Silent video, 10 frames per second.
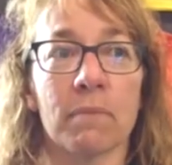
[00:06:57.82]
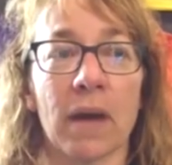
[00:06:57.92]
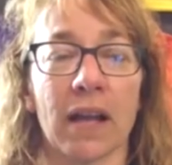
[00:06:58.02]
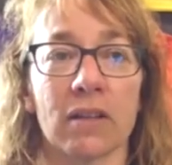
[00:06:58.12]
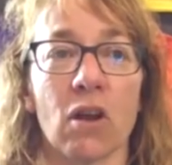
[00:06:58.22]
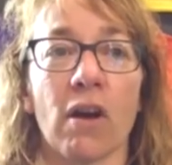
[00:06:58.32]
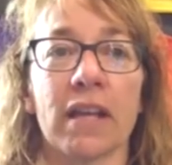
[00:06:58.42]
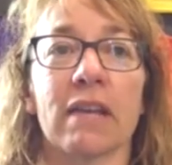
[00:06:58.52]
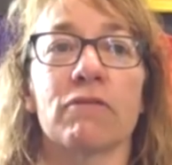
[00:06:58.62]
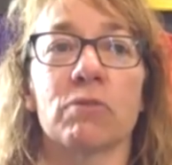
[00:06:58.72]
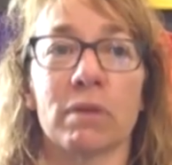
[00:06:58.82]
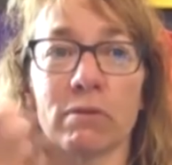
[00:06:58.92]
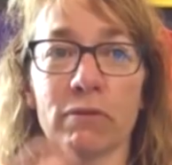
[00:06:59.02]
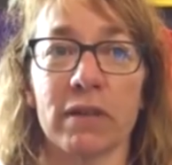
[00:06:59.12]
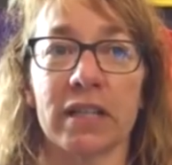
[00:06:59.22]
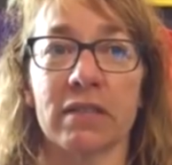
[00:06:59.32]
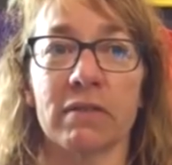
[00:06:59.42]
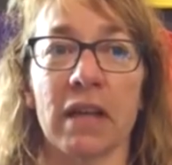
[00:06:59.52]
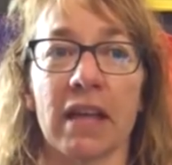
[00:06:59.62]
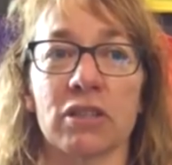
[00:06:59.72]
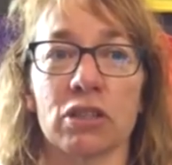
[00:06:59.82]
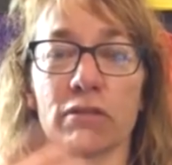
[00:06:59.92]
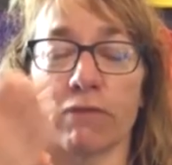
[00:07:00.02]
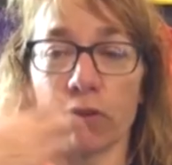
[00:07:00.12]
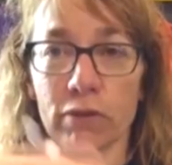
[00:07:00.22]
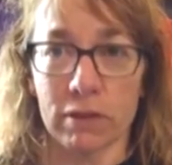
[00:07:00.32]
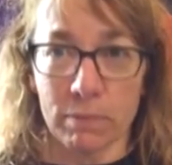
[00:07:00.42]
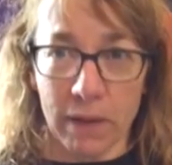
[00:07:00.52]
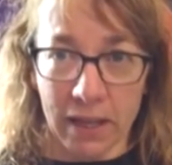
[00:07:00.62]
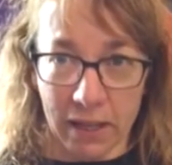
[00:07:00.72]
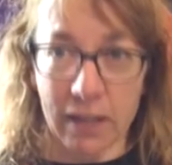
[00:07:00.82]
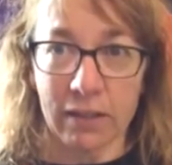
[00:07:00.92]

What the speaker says: But I have to be reflective and just focus back